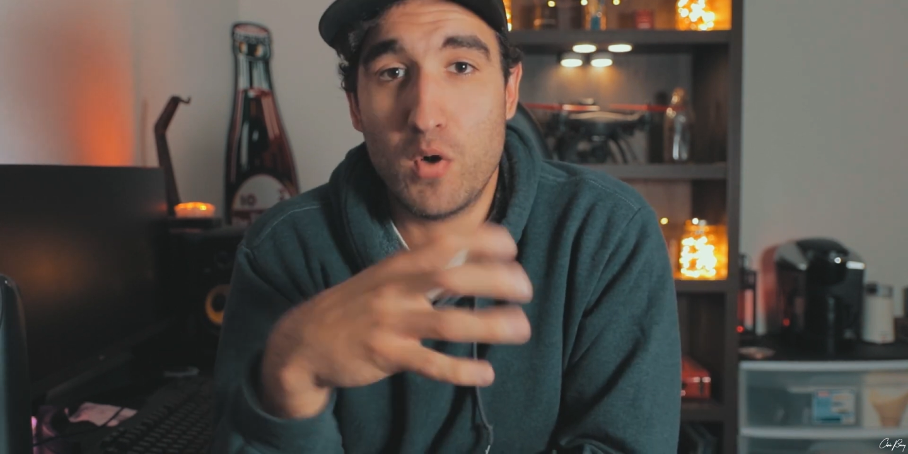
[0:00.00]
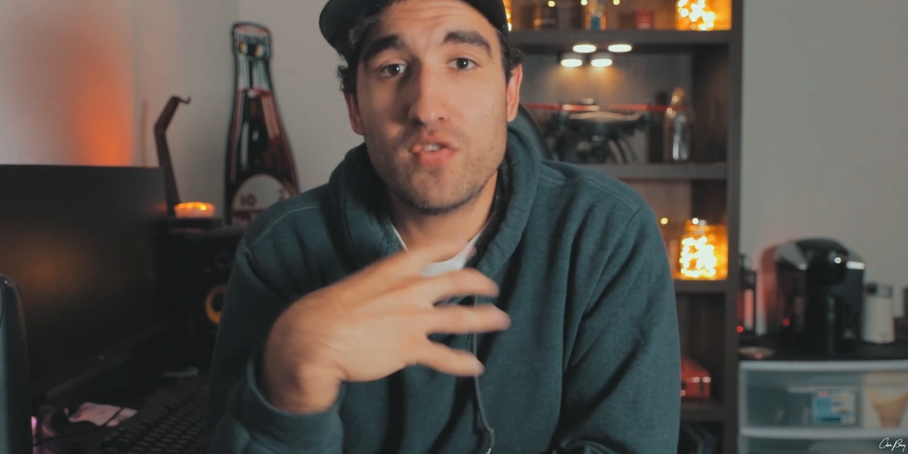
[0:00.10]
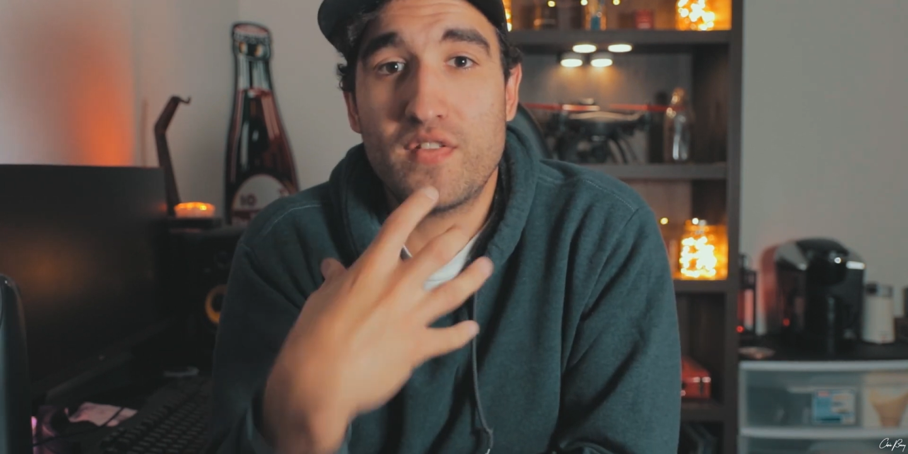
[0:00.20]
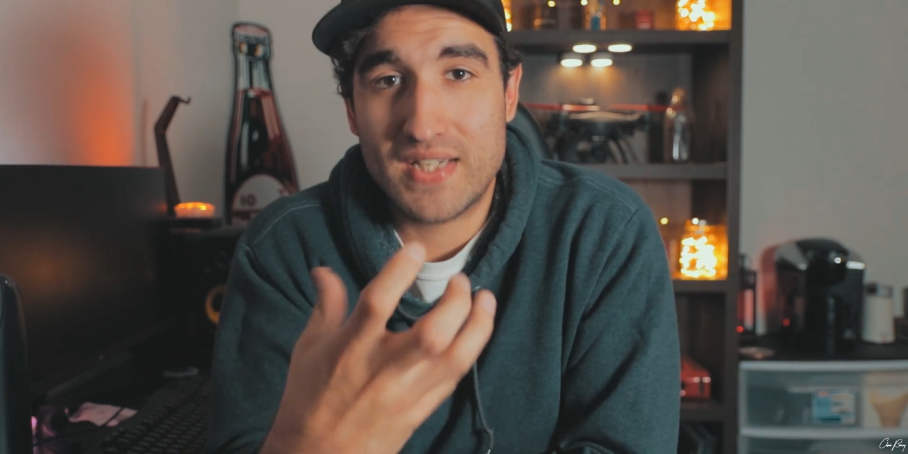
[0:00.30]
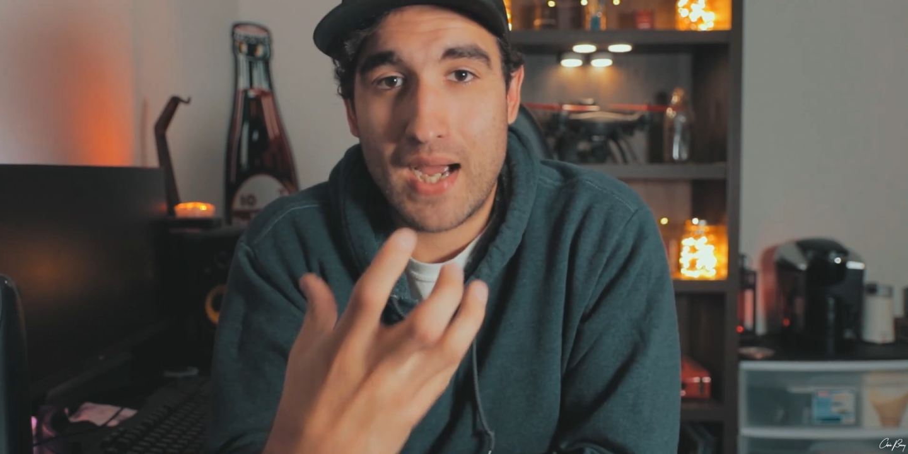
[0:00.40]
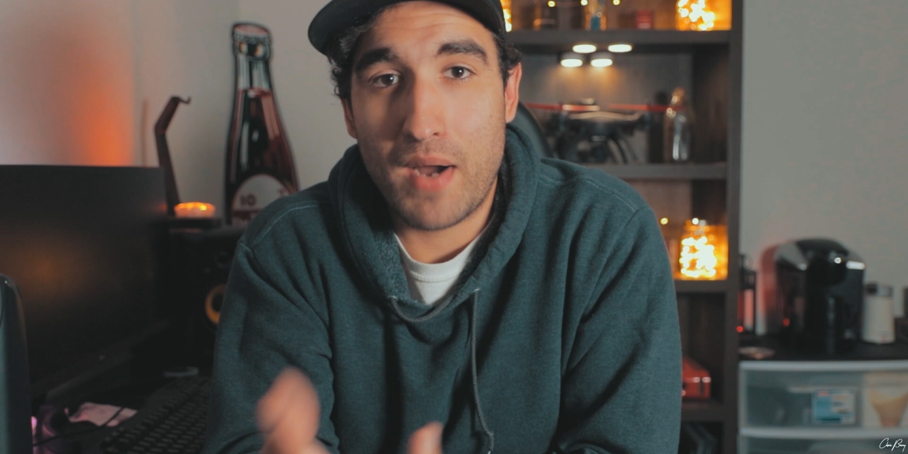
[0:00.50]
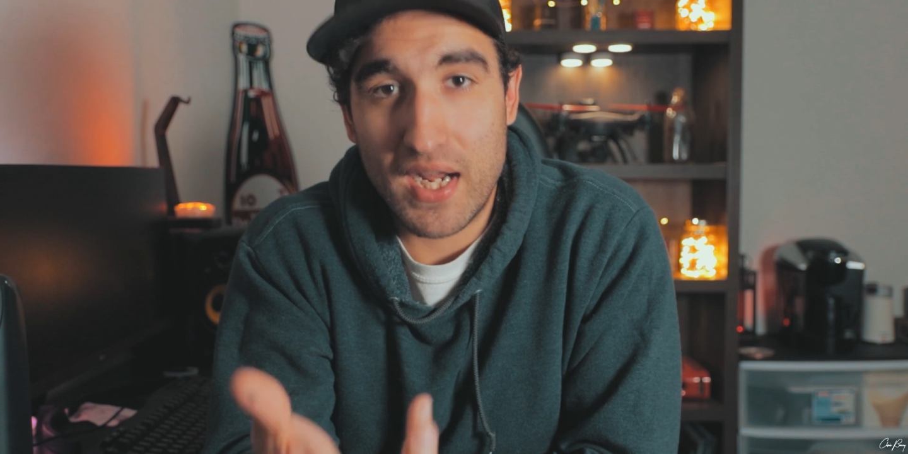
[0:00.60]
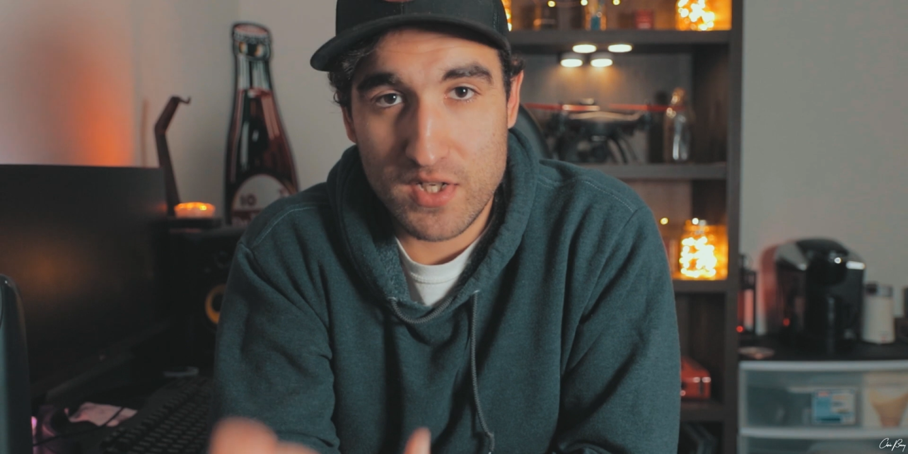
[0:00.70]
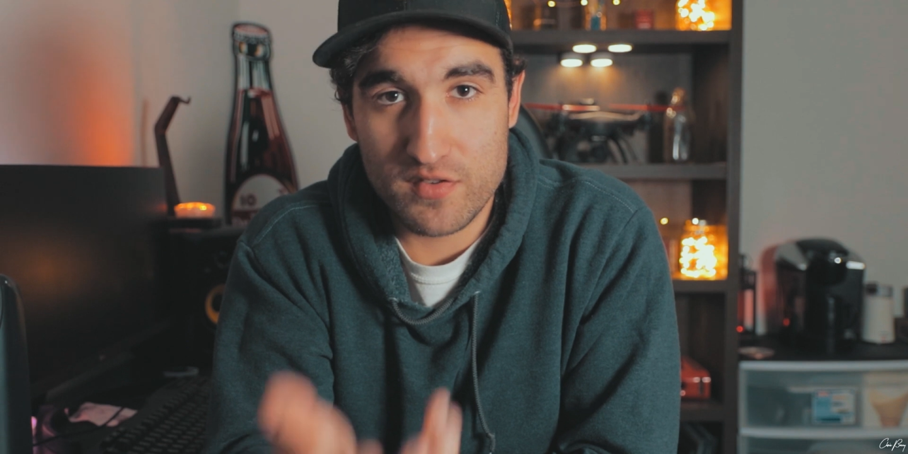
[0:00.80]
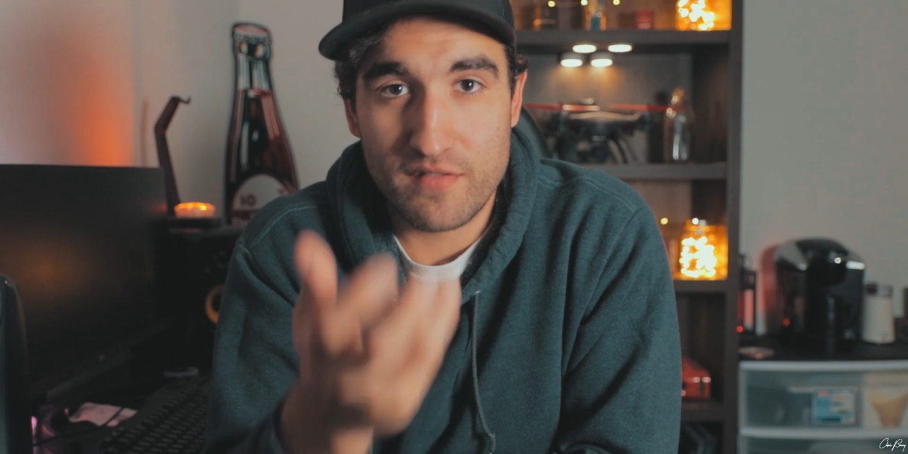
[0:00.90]
Most of the time
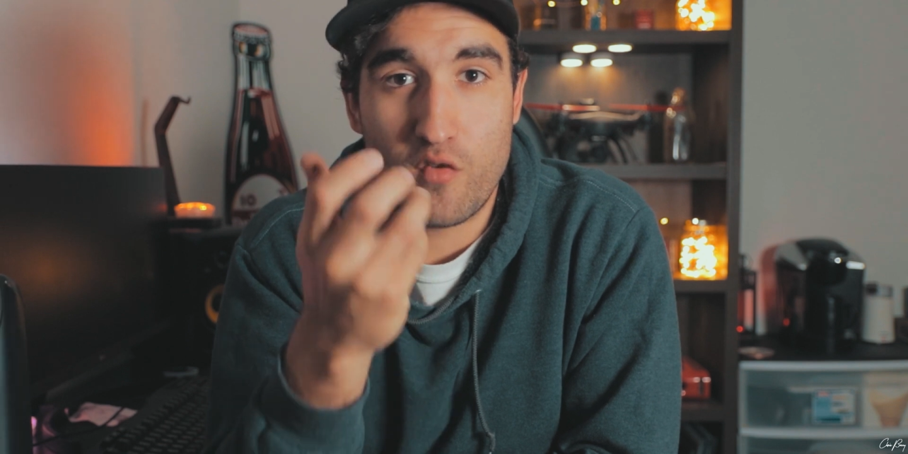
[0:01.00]
I use it